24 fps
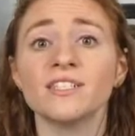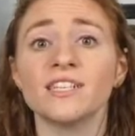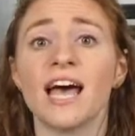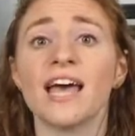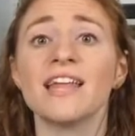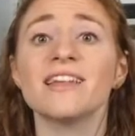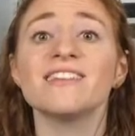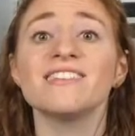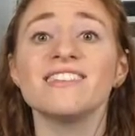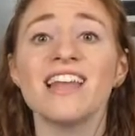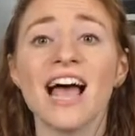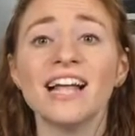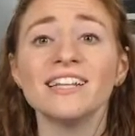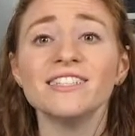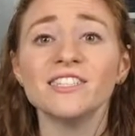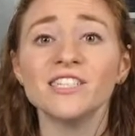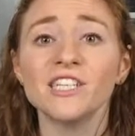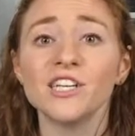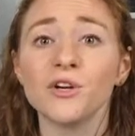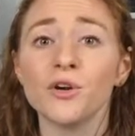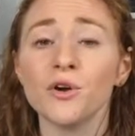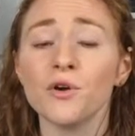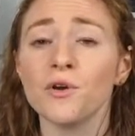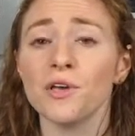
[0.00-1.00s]
set net
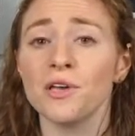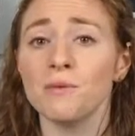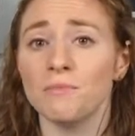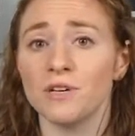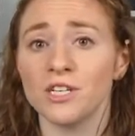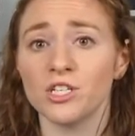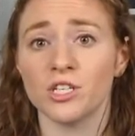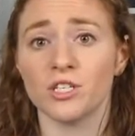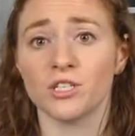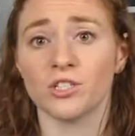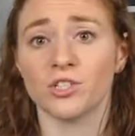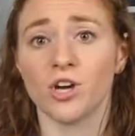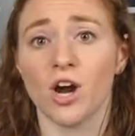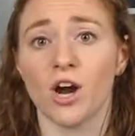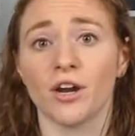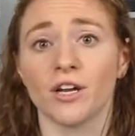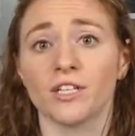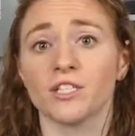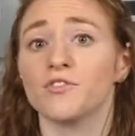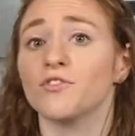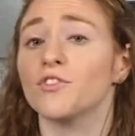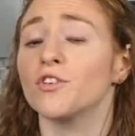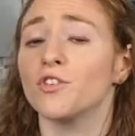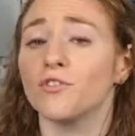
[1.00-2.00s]
zero emissions
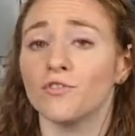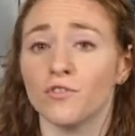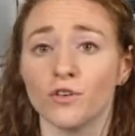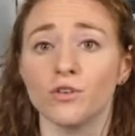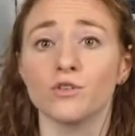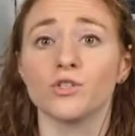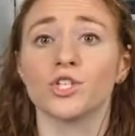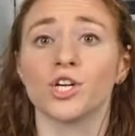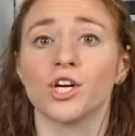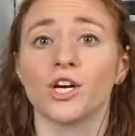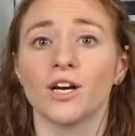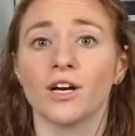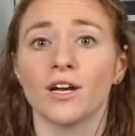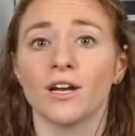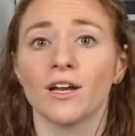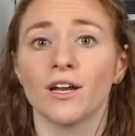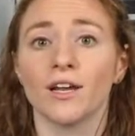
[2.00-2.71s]
targets for the future.